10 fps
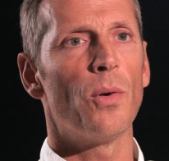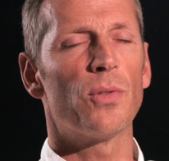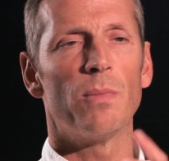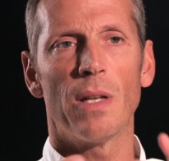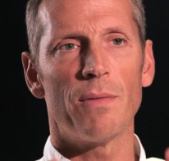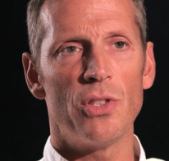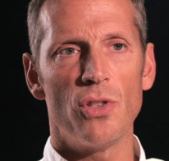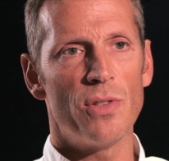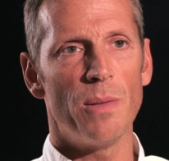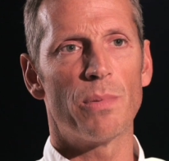some lovely
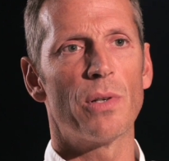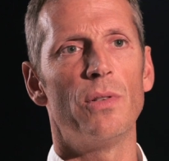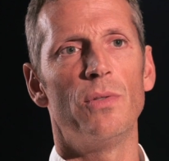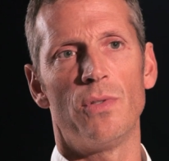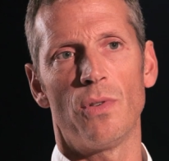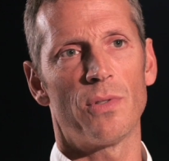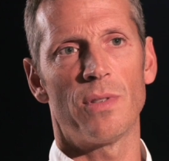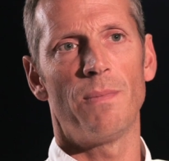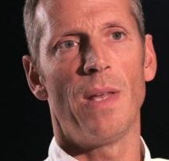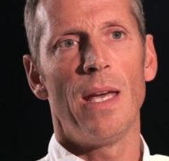juicy prunes, or
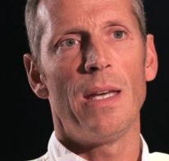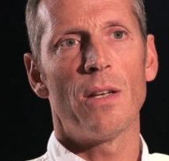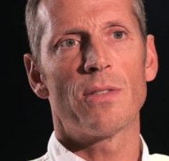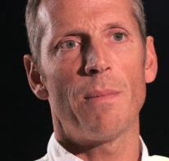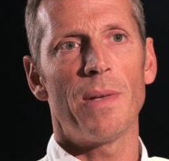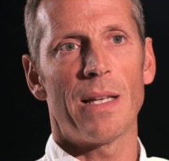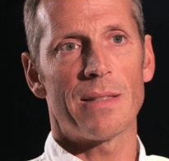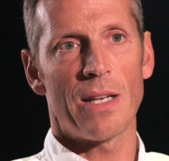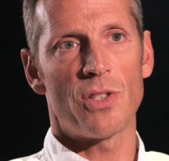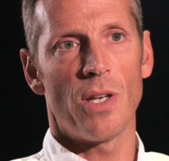something
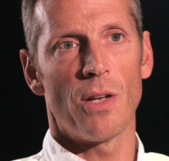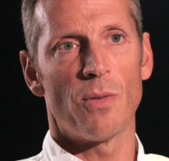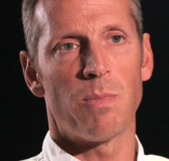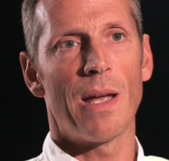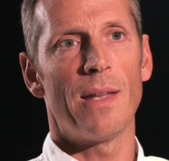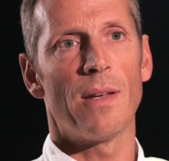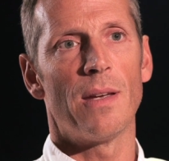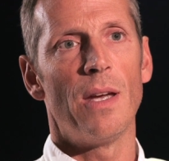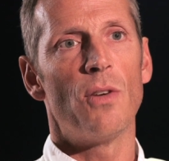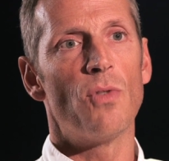that's actually going
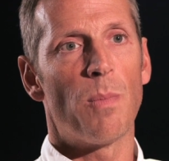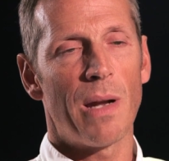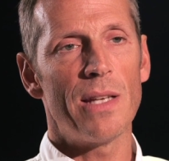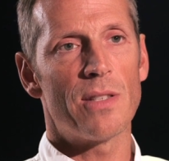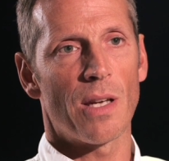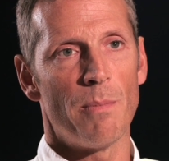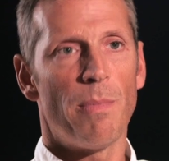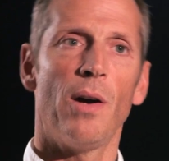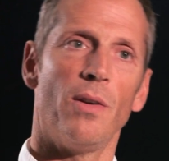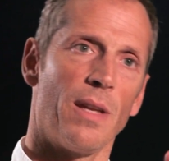to replace the
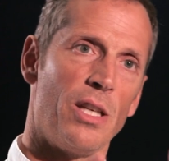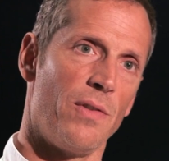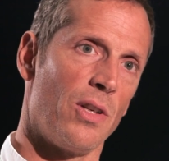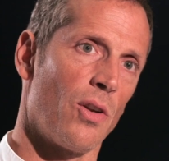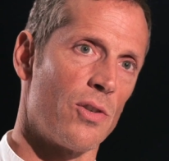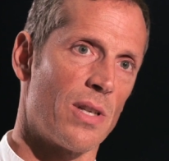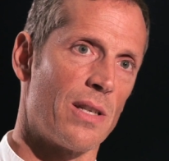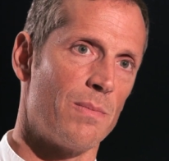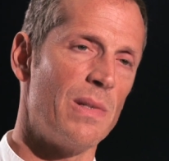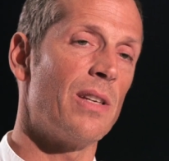component that you've acknowledged that
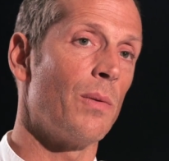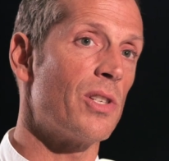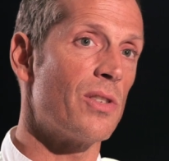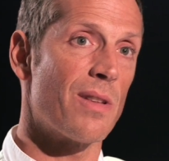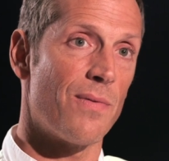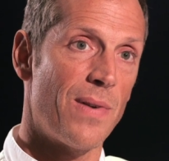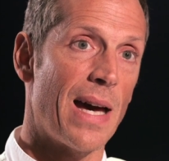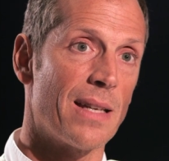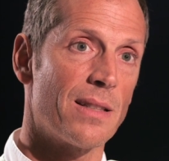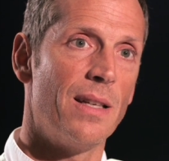is missing, which is the
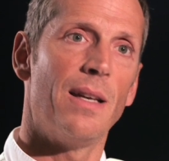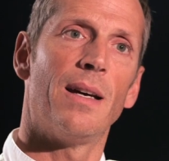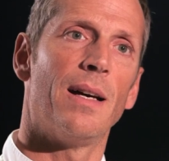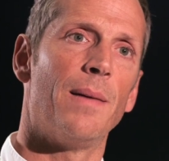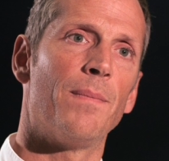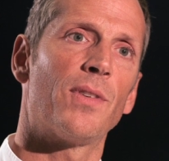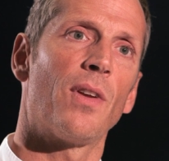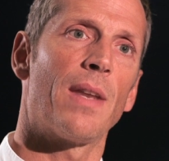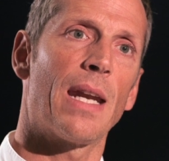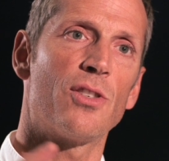fat,
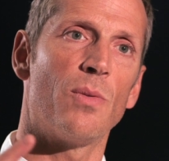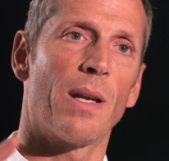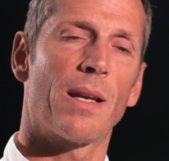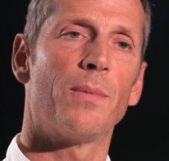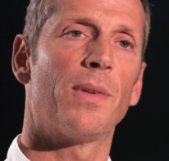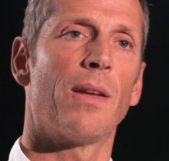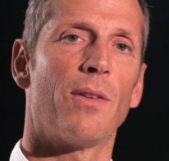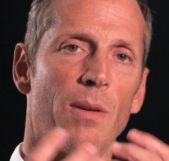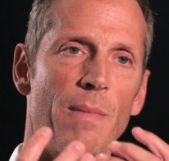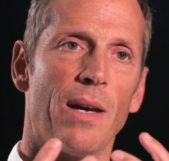so that actually when it comes together
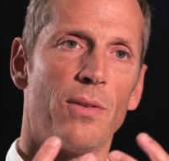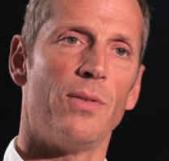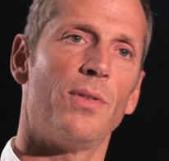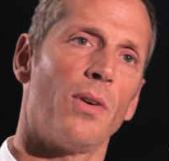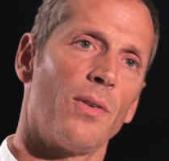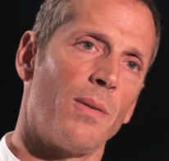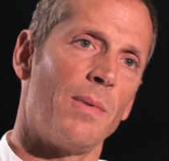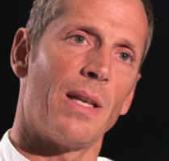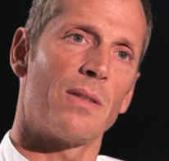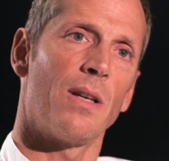in the mouth, you've still got
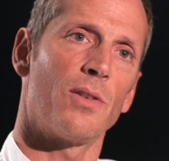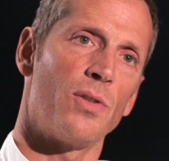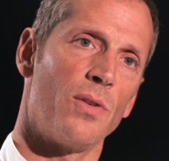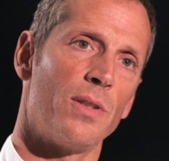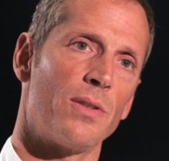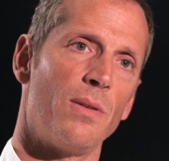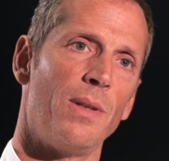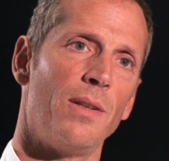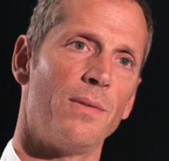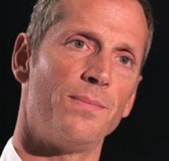something that's luxurious to eat.